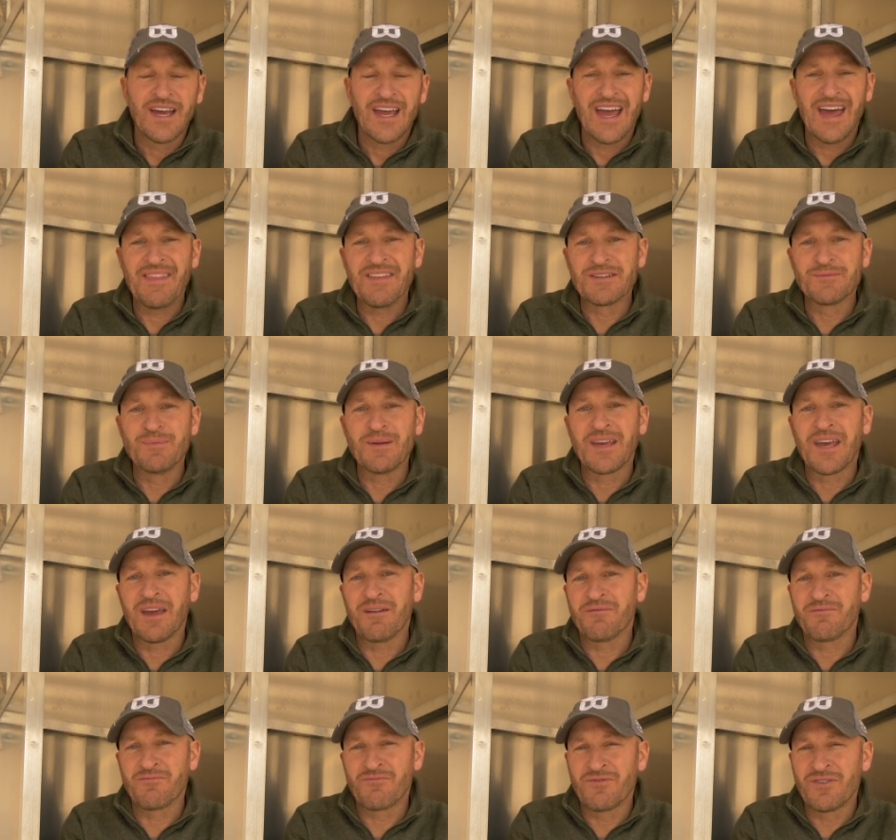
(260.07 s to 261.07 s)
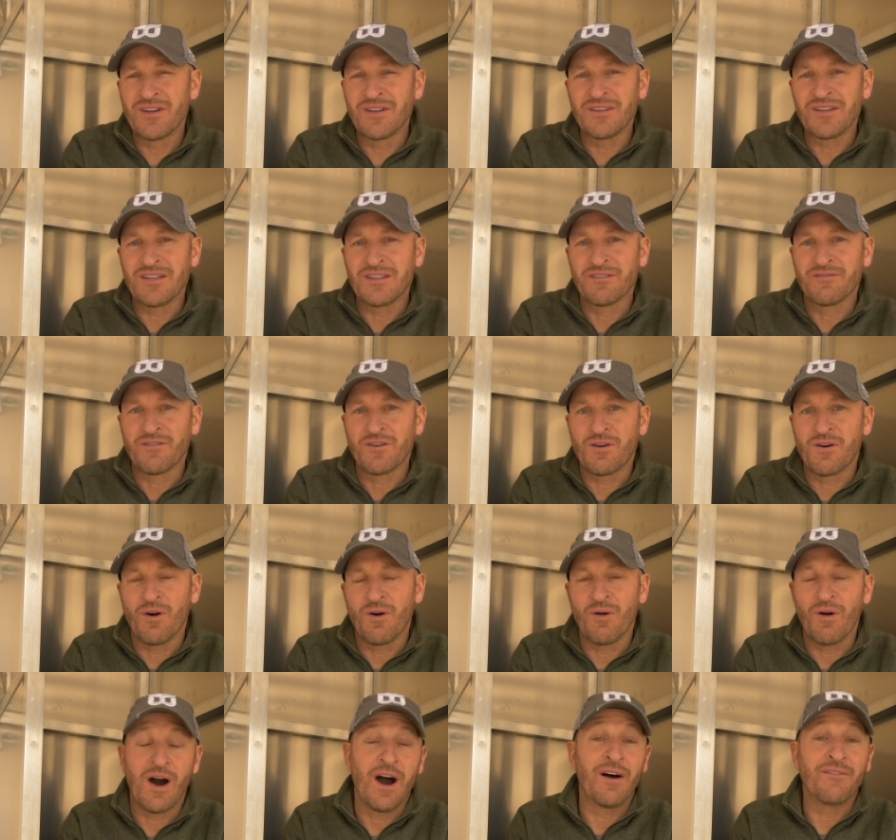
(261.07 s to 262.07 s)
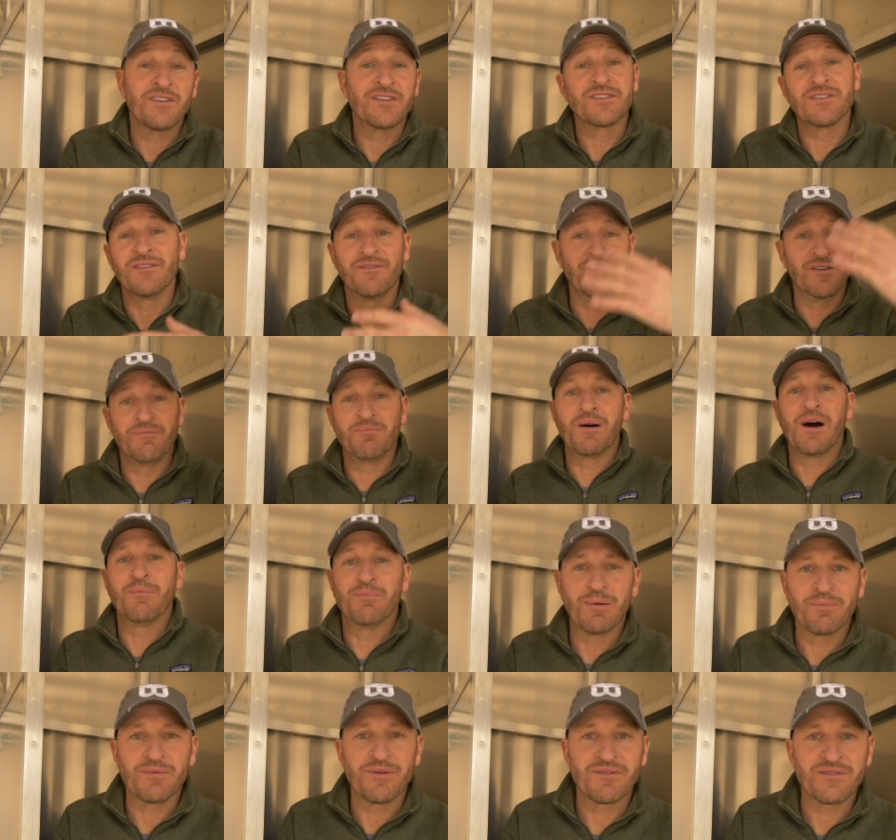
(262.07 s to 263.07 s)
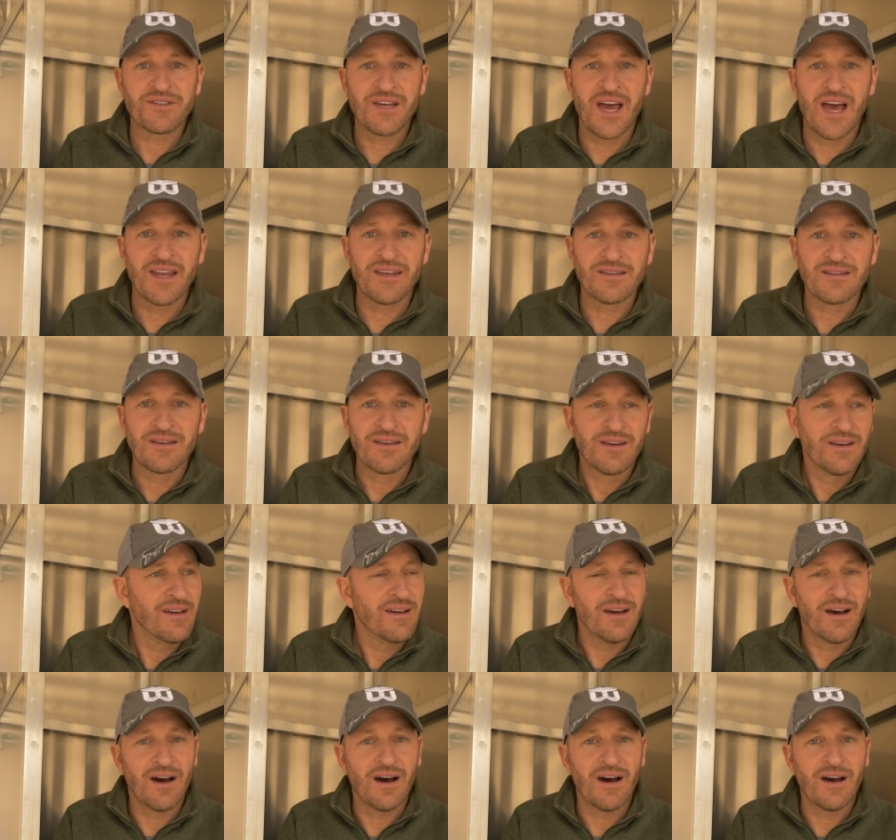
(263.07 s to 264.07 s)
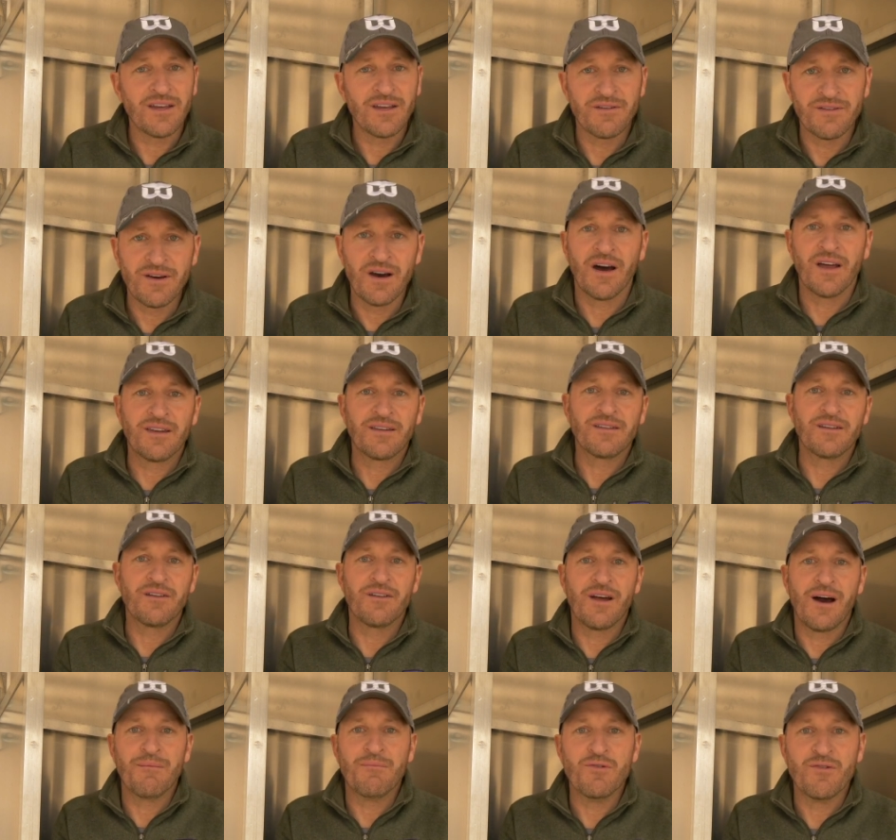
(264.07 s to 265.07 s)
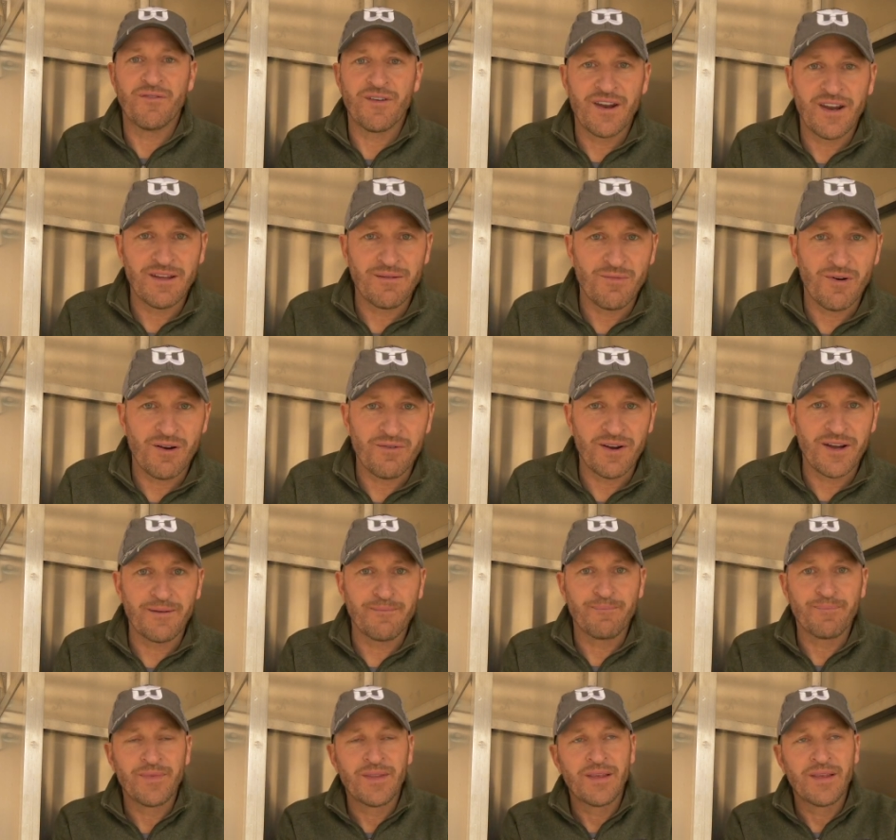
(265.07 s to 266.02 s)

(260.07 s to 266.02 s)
And this became really difficult, obviously, if you pop up your tent uh, you're done. You're not moving anymore, right?